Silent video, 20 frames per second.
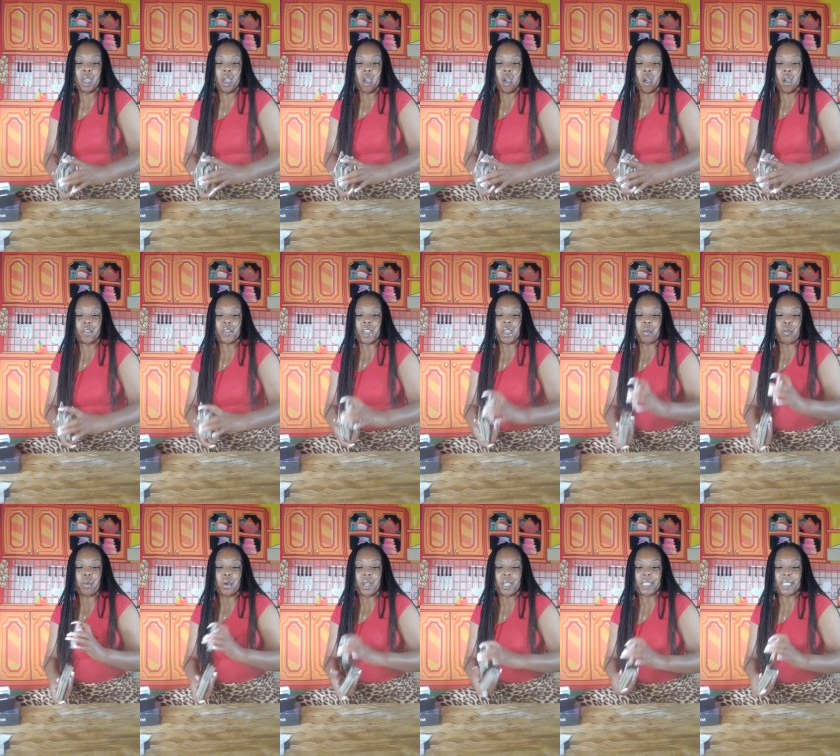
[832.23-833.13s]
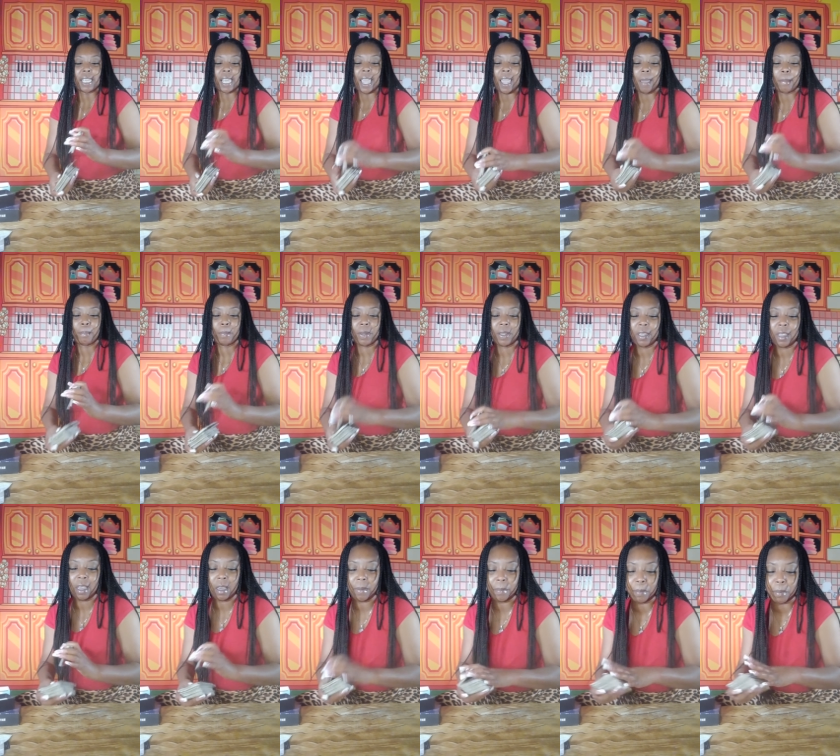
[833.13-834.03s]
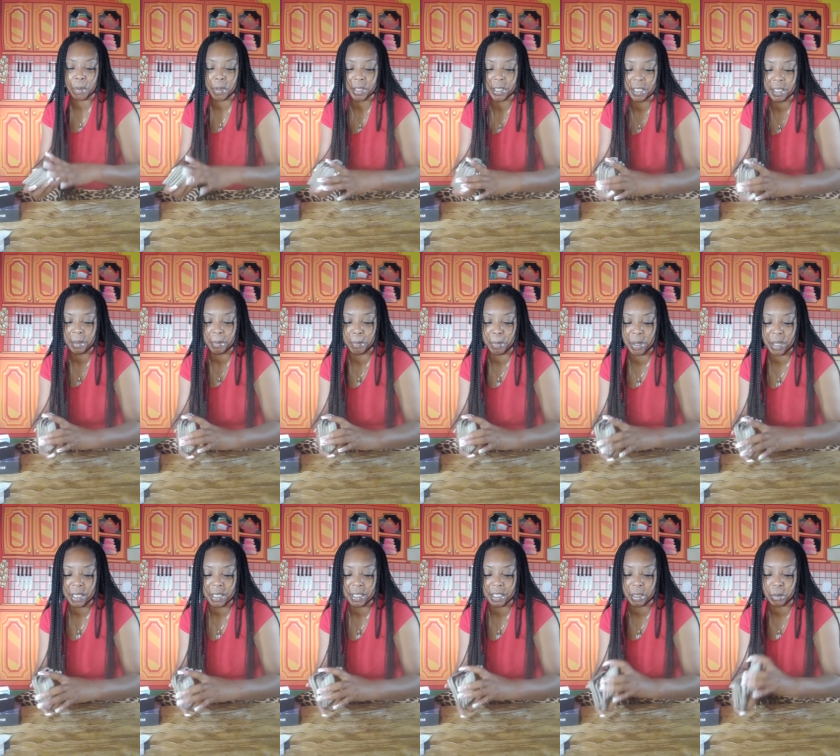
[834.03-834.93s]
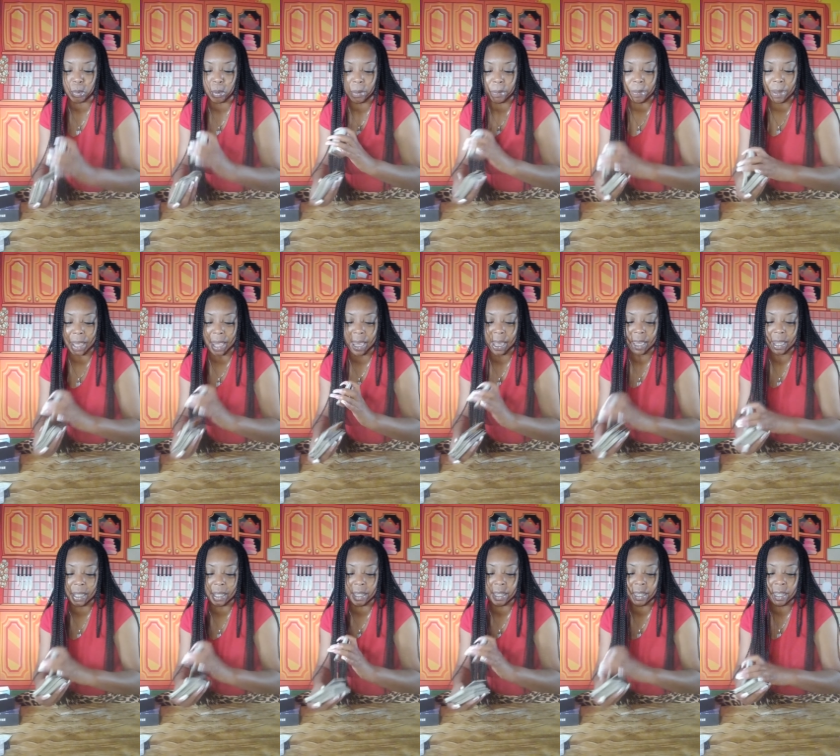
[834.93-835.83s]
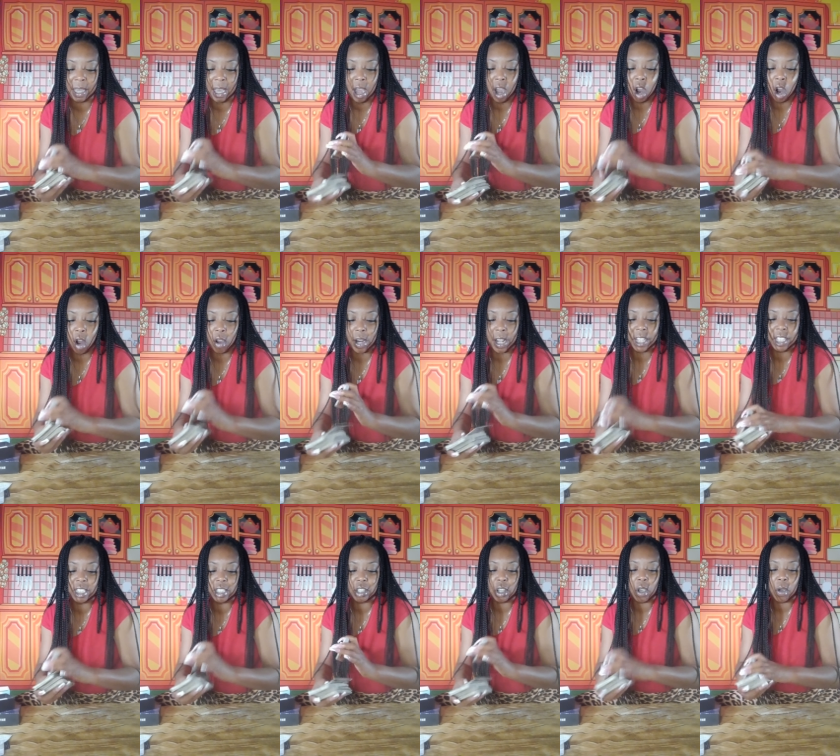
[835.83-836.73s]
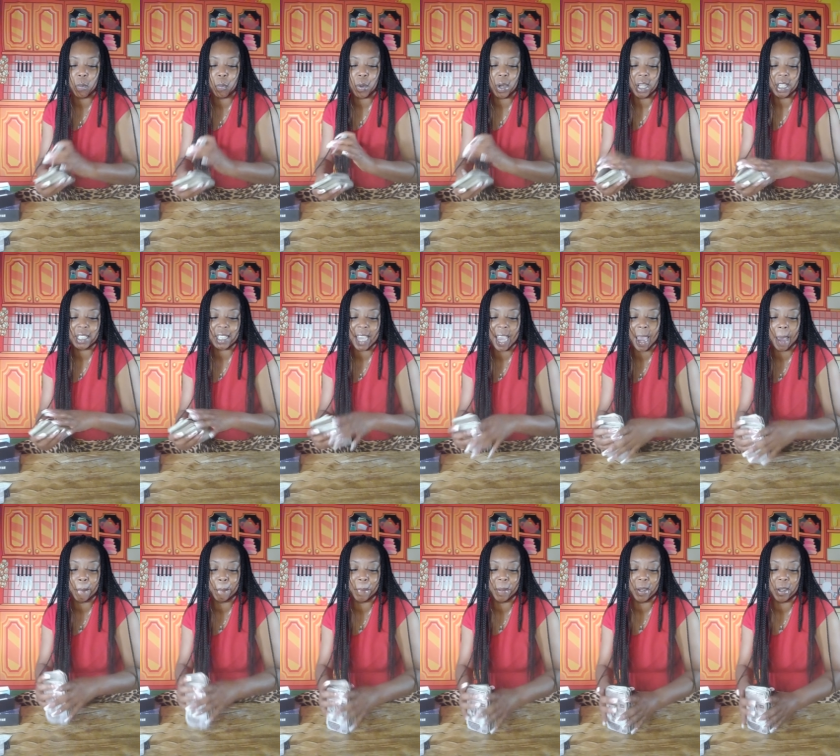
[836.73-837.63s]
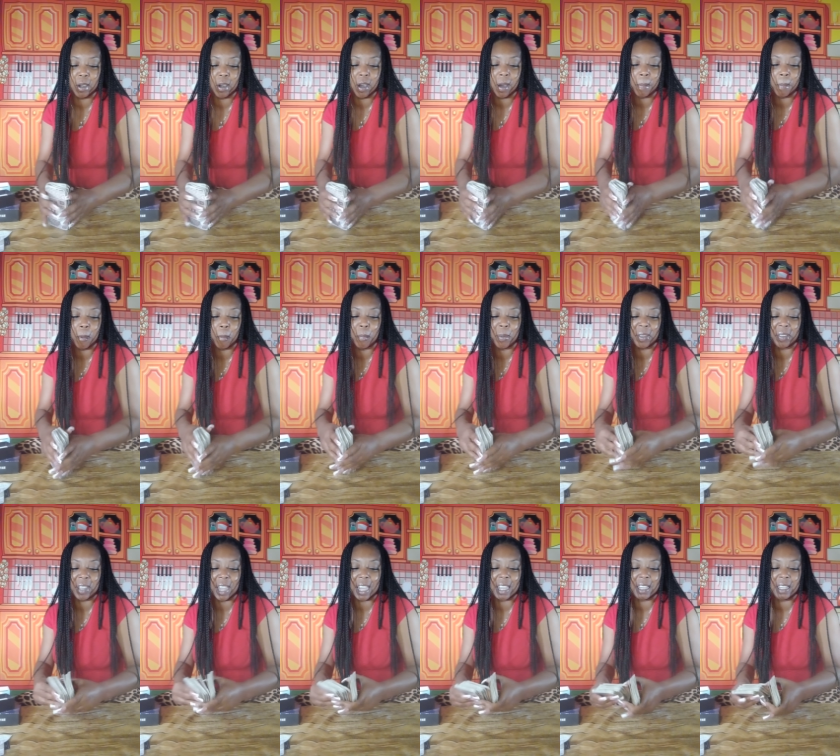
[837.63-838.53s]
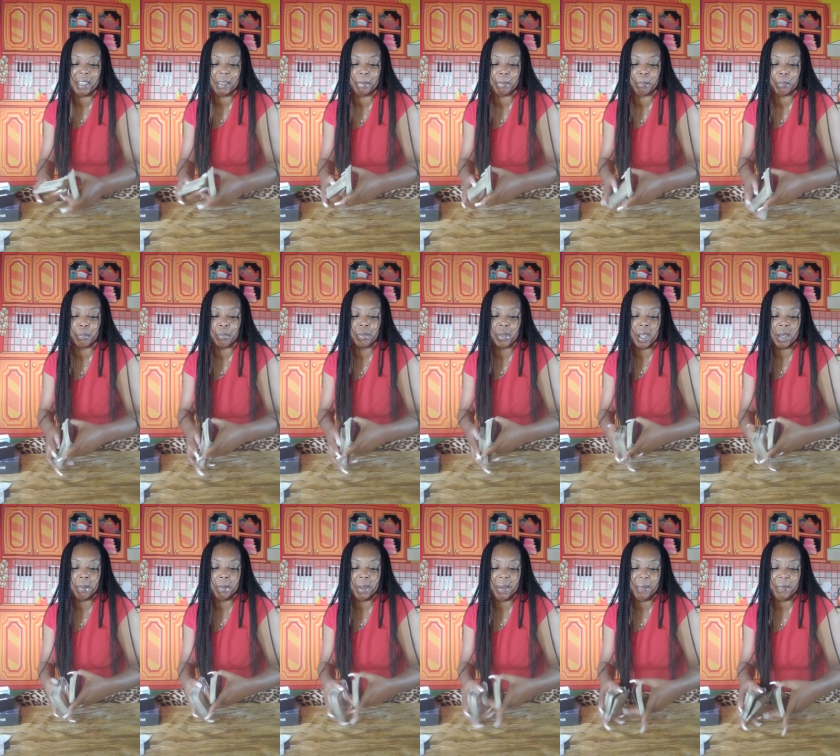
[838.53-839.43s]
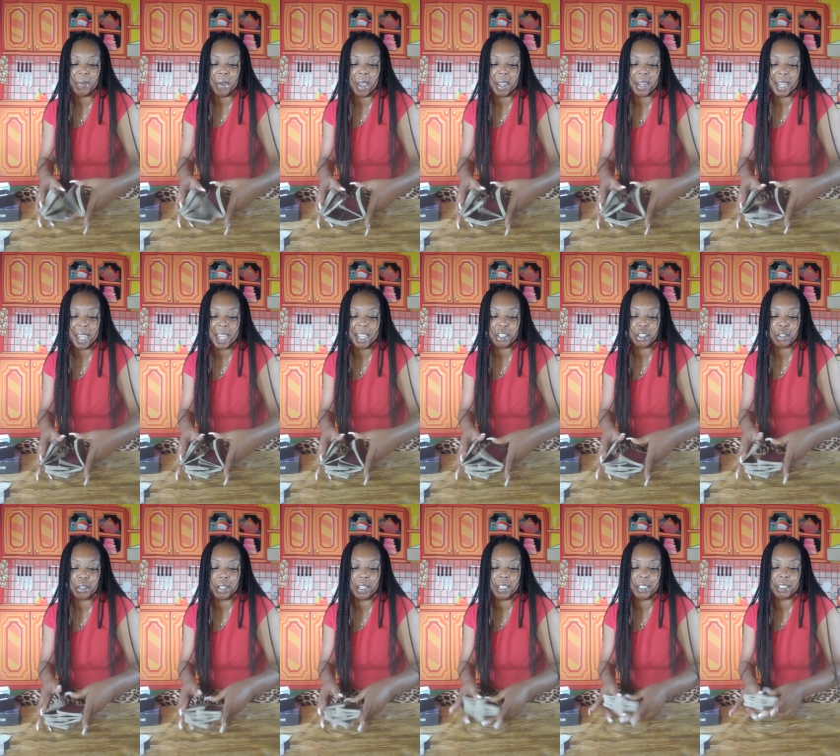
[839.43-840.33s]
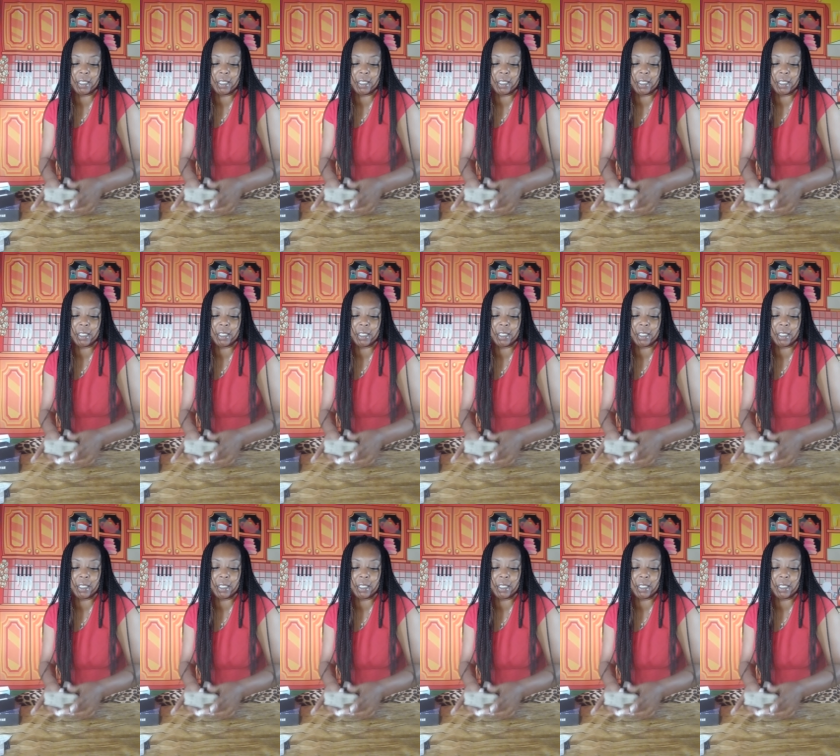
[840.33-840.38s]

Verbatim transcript: Or they was a happy couple until business went bad. Or they start was a happy couple but they couldn't be financially